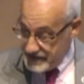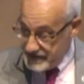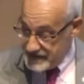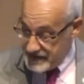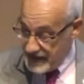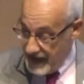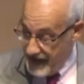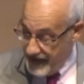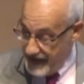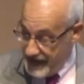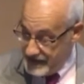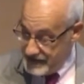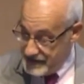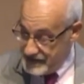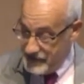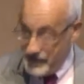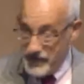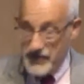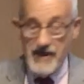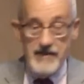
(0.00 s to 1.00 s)
tied to
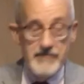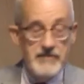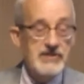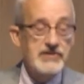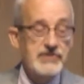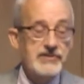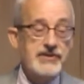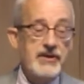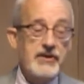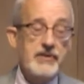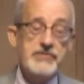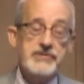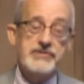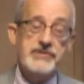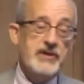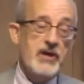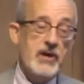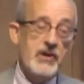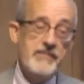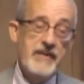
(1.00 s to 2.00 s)
them in so
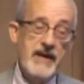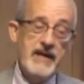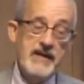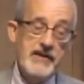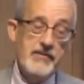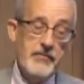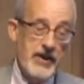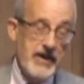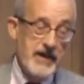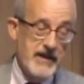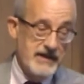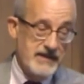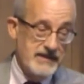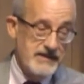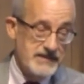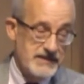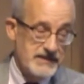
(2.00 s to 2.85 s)
many ways.